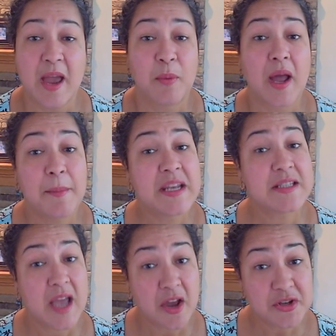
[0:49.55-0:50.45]
Well, I'm going
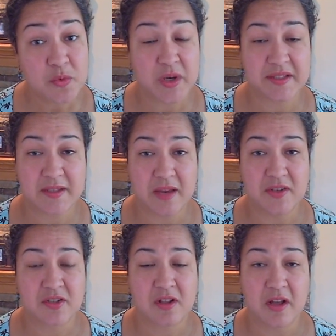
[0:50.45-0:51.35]
to tell you what a
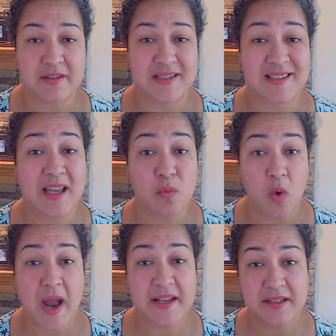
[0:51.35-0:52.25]
savings clause is and
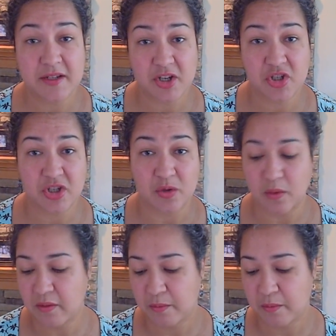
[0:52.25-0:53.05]
why it's an issue.